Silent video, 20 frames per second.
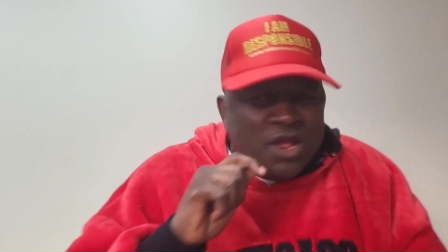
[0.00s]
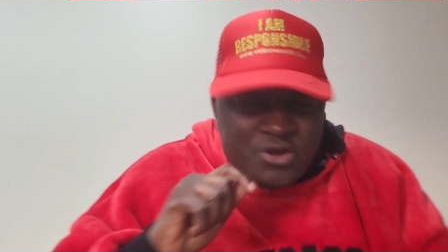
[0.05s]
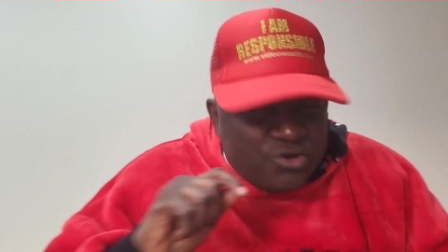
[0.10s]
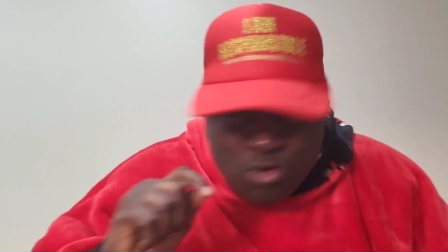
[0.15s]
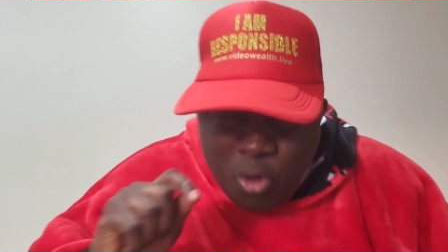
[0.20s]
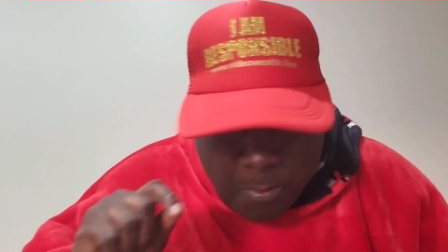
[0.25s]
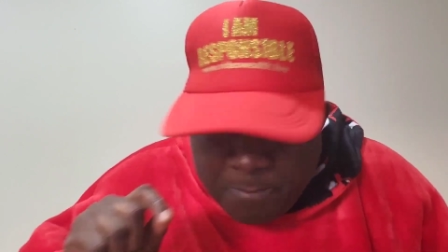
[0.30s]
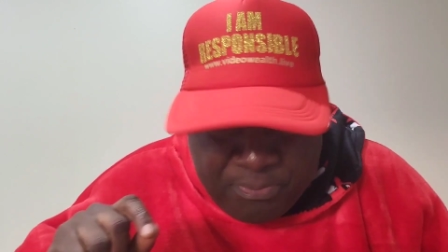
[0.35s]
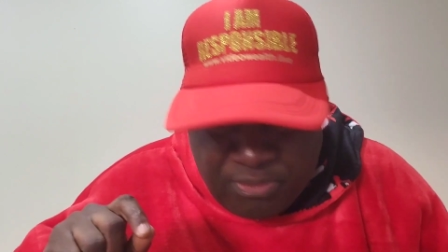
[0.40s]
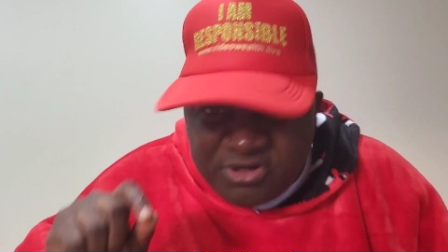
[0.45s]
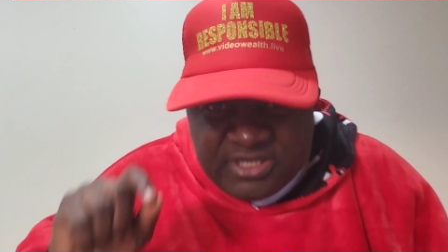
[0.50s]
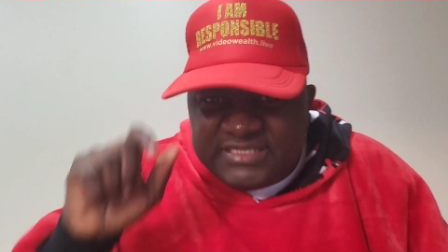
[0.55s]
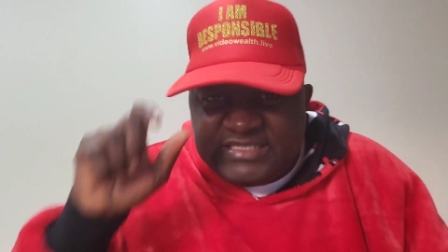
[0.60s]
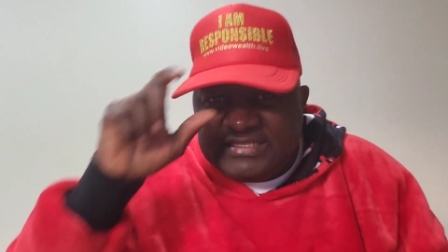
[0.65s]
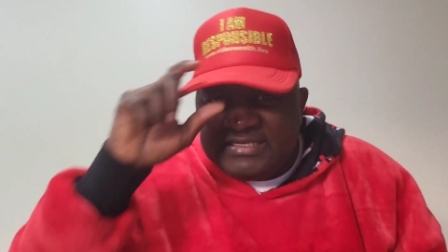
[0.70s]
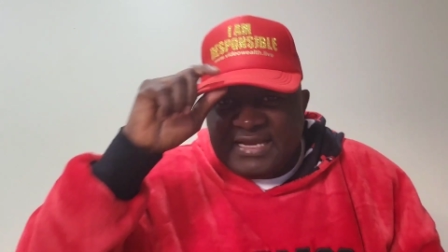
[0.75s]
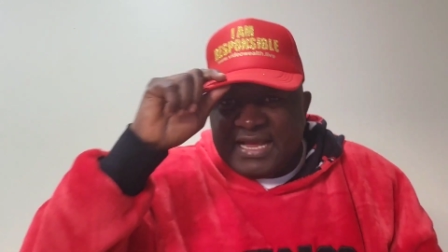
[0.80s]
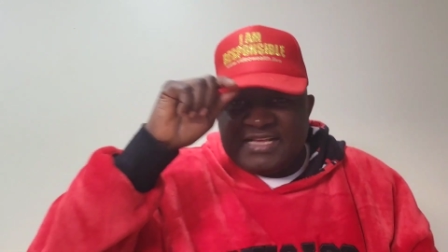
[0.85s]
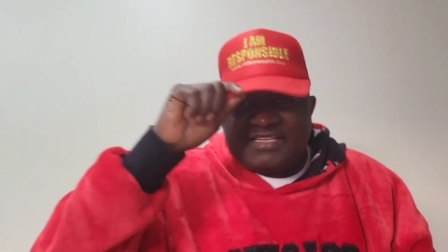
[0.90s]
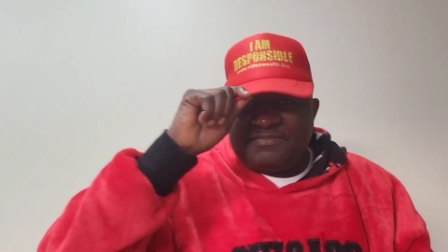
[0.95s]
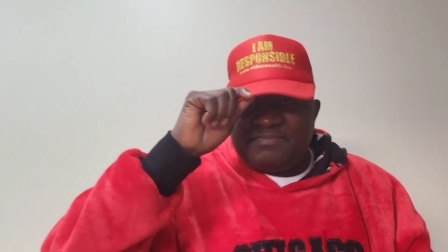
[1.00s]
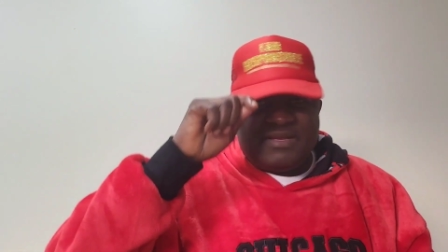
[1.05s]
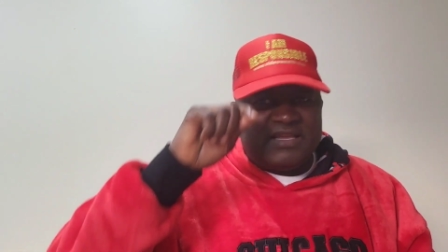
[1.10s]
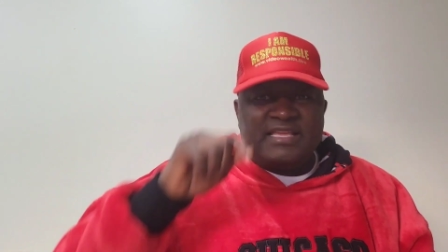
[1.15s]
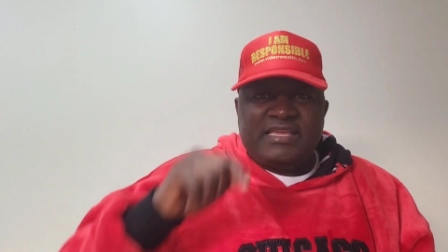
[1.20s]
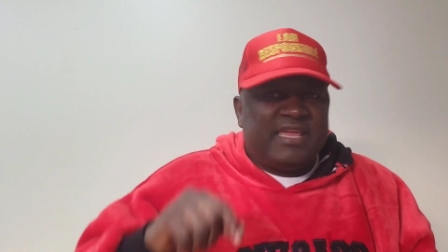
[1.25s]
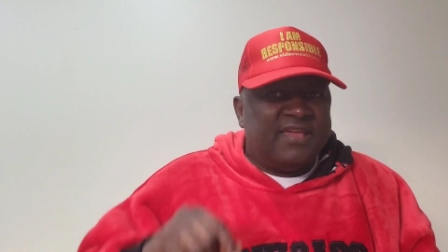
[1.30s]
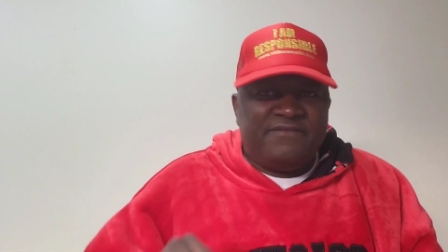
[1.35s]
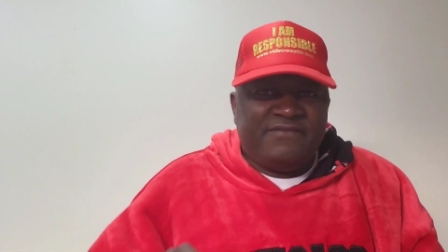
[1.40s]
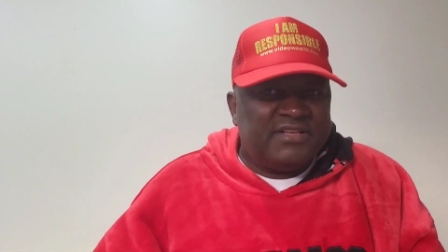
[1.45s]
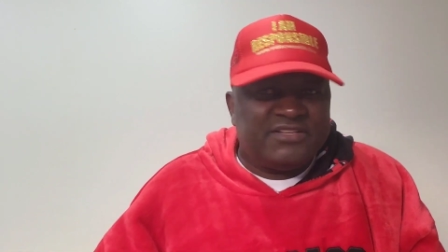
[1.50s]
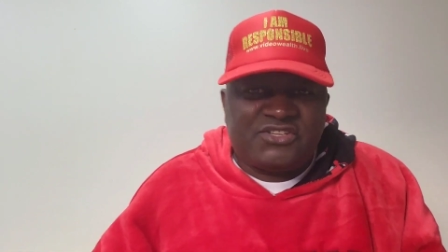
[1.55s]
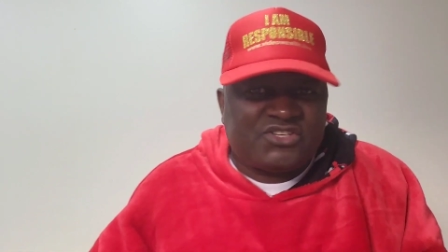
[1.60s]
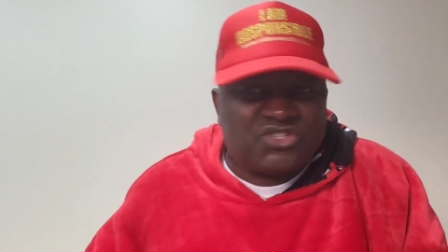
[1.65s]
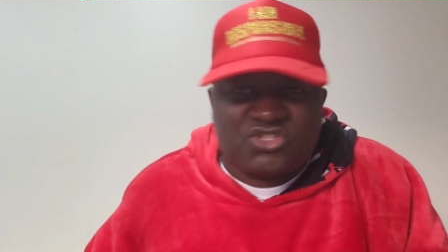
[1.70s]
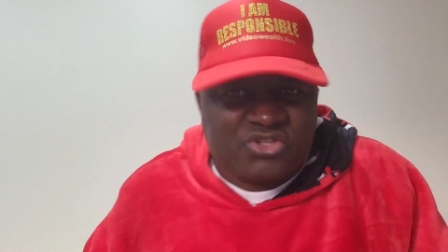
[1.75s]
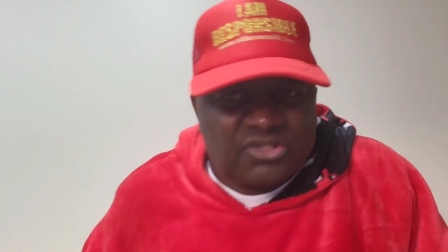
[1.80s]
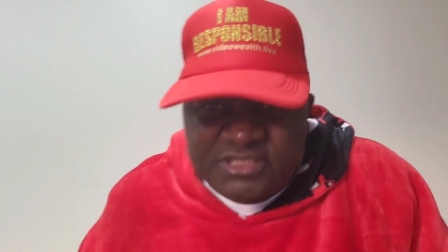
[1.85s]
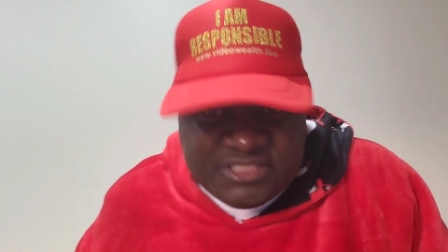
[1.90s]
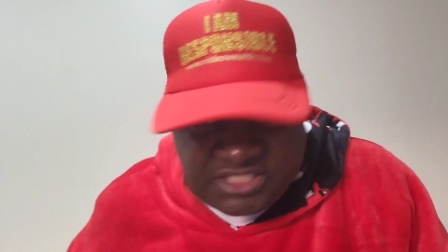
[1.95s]
Nobody has been given
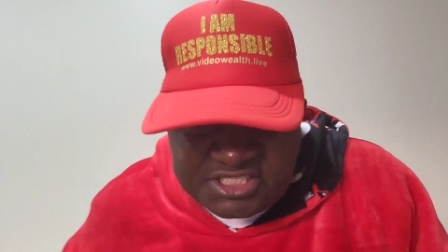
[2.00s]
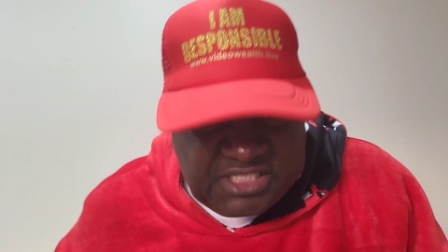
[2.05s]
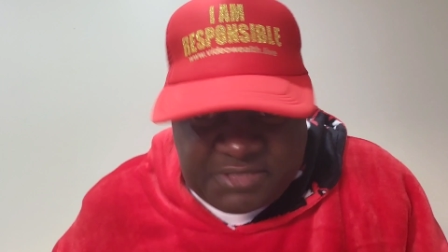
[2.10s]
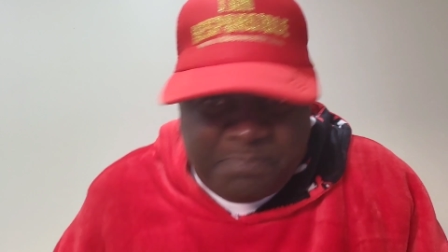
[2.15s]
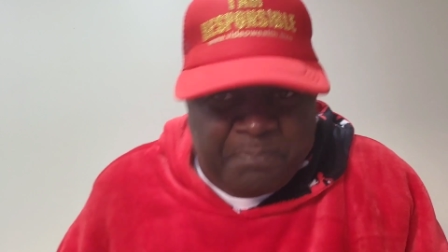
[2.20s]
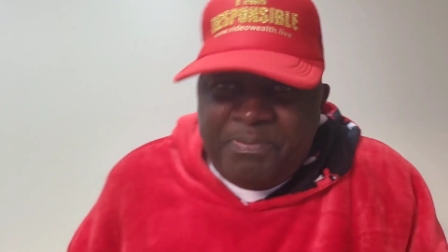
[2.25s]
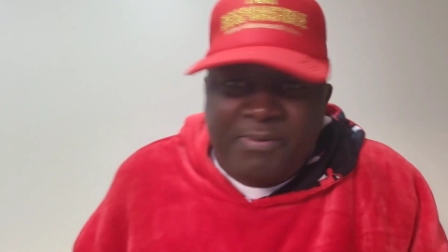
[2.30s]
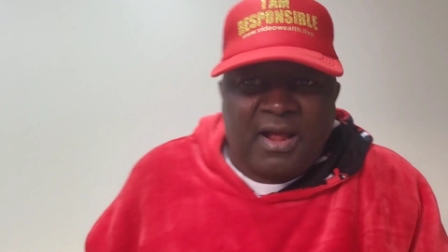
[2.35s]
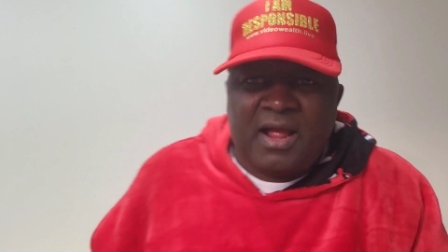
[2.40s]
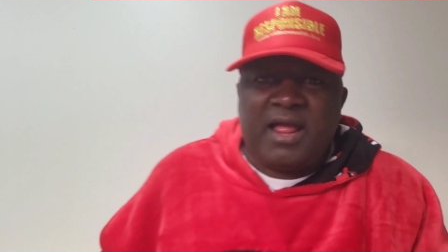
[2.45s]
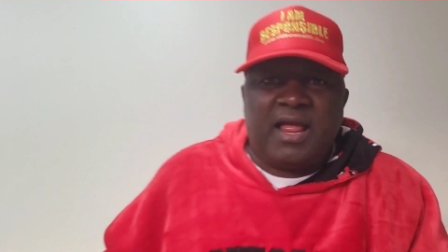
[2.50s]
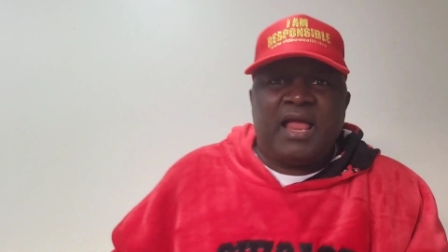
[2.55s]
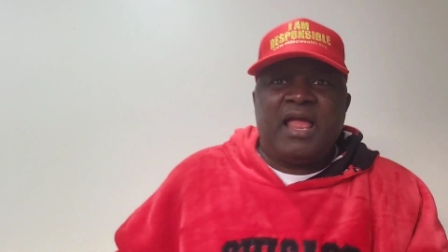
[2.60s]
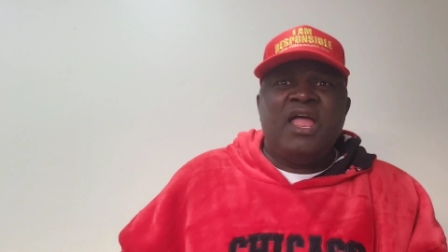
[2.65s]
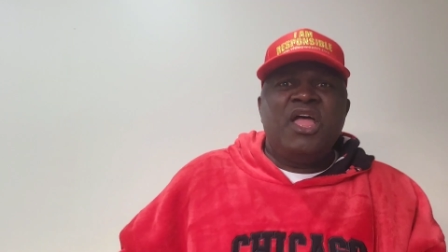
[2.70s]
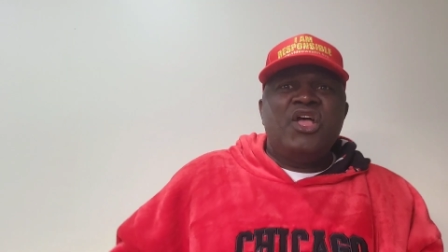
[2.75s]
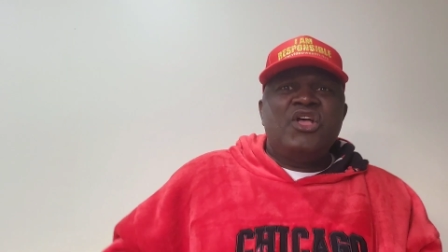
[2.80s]
such power.